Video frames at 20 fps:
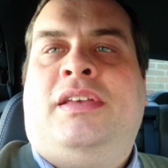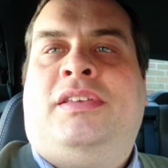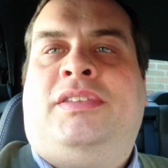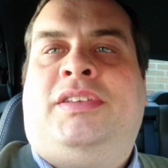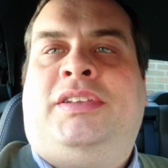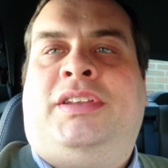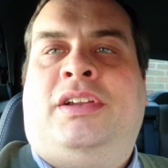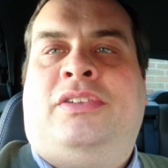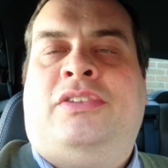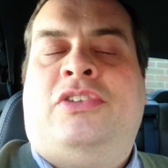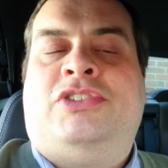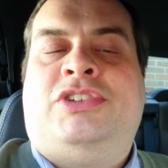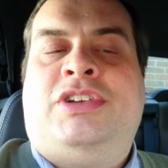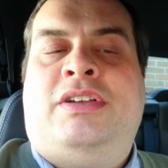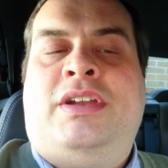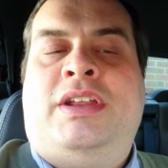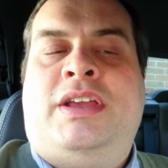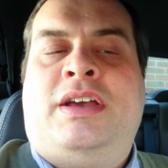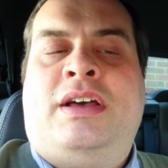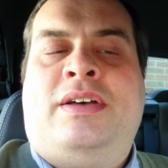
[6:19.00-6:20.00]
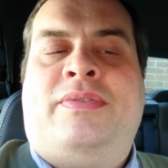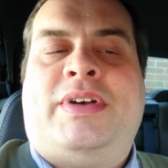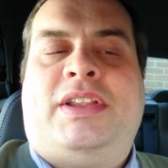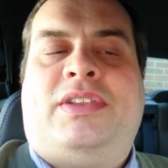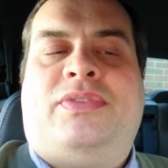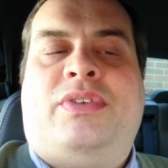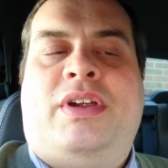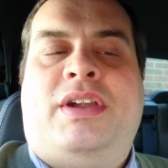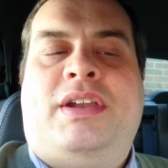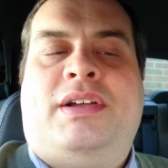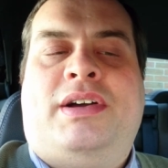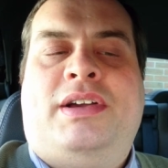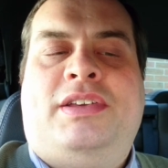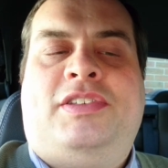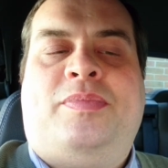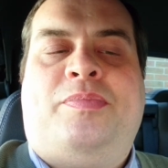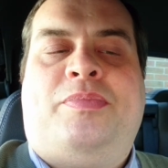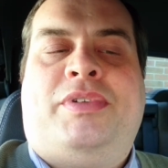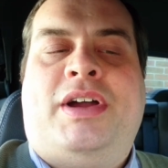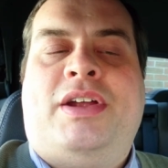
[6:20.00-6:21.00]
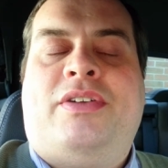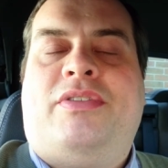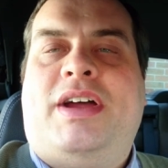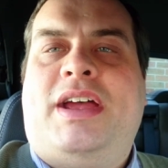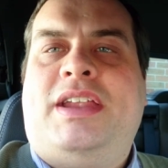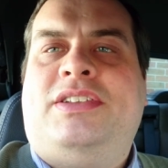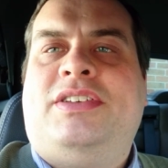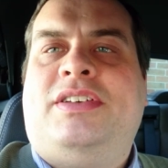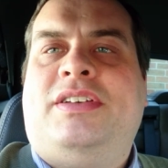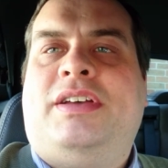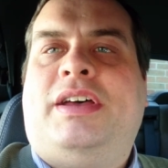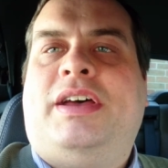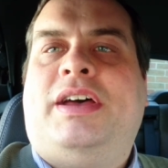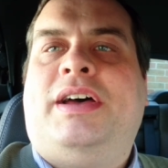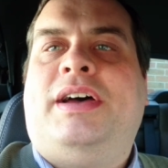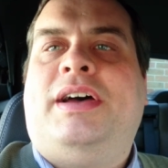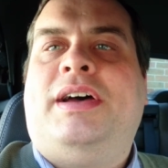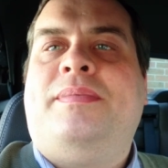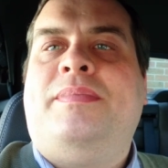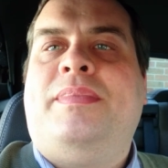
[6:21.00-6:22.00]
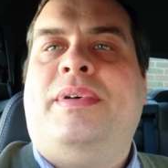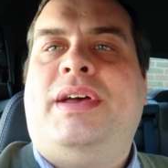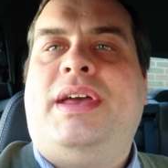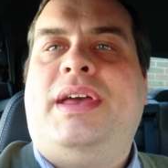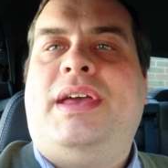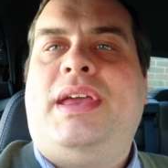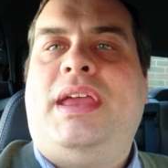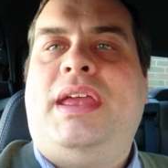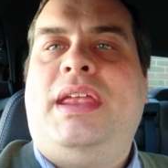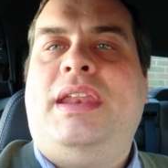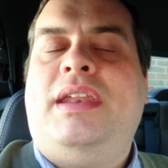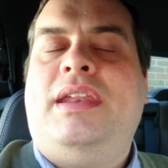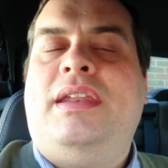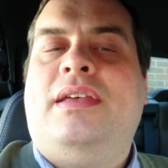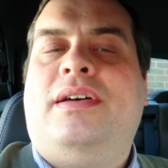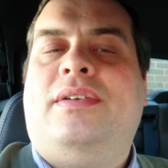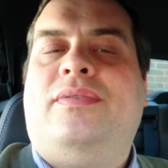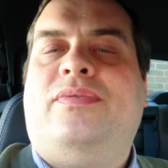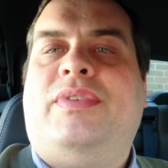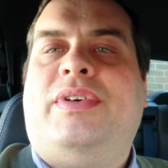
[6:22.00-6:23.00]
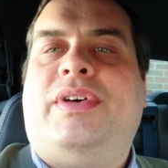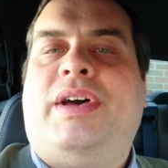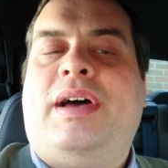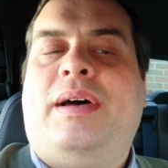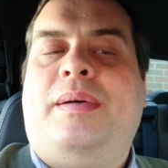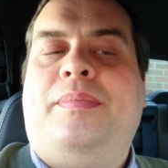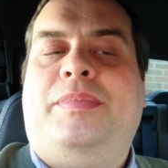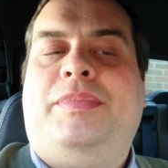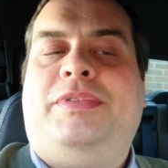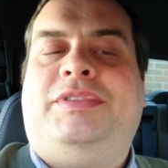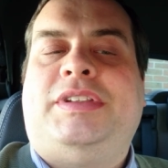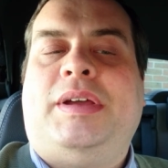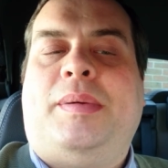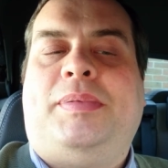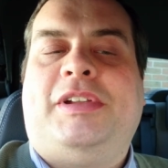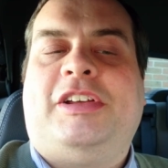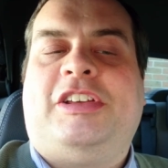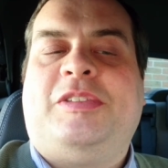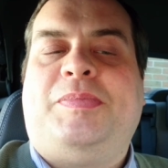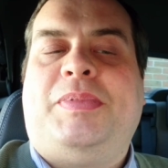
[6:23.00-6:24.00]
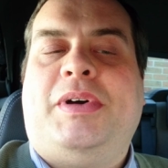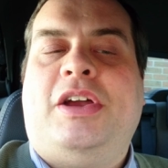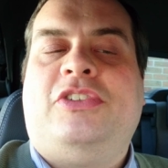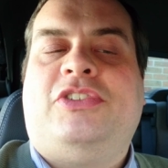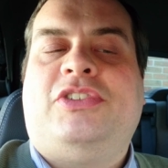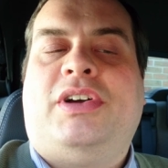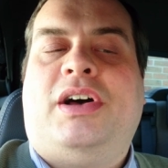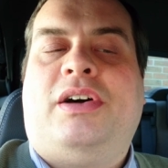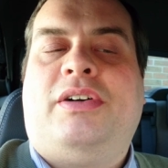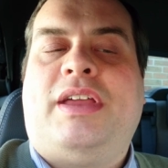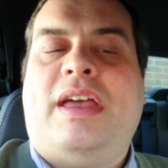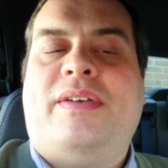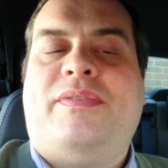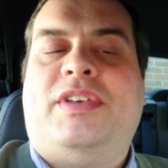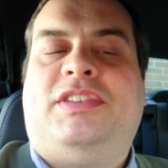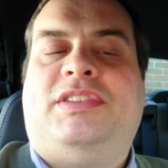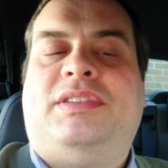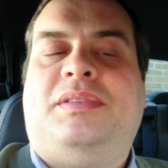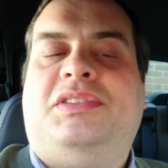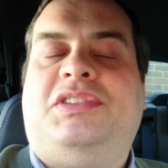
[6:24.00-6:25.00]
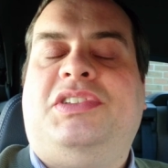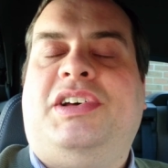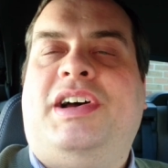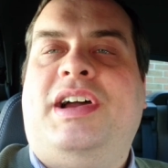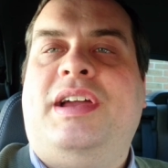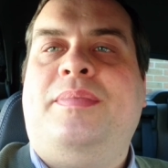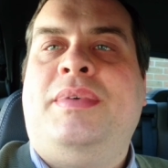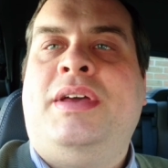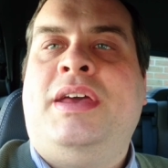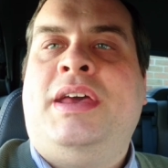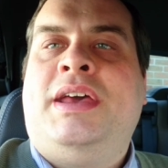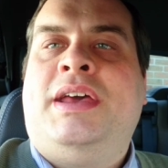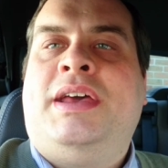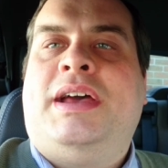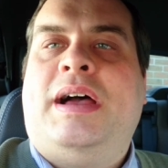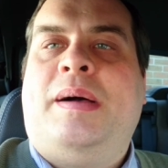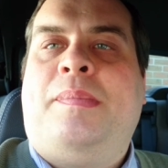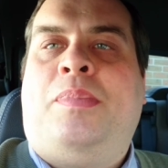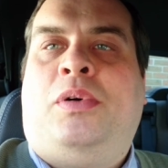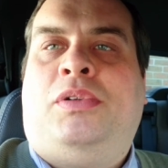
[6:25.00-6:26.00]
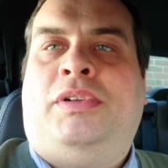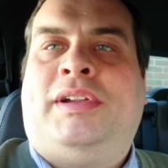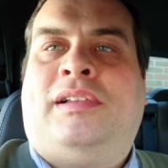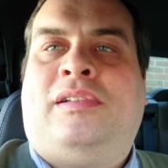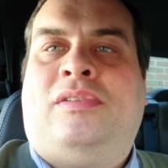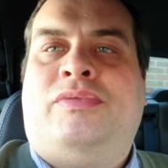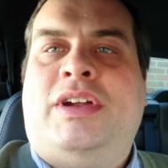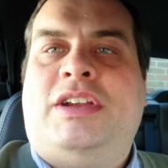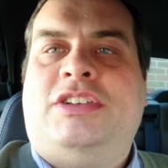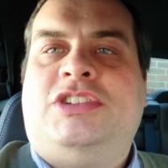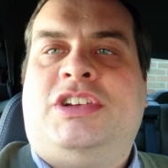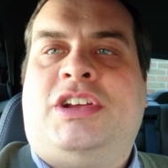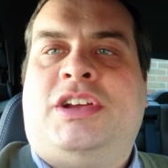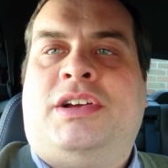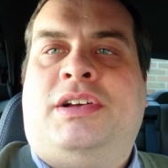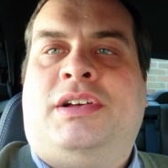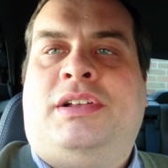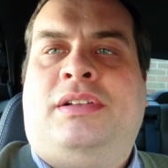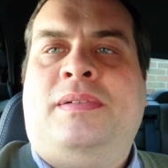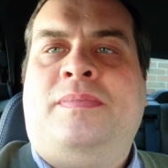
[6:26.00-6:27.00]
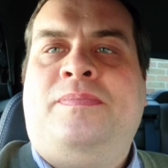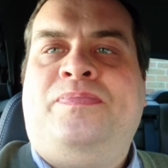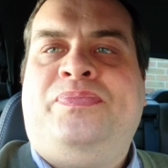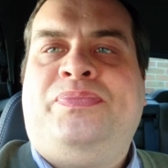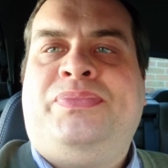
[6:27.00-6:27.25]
six hundred Junior. That's very nice, bright red. Um, in um, Double Exposure, I'll Get There Sometime, and Poor Little Rich Girl,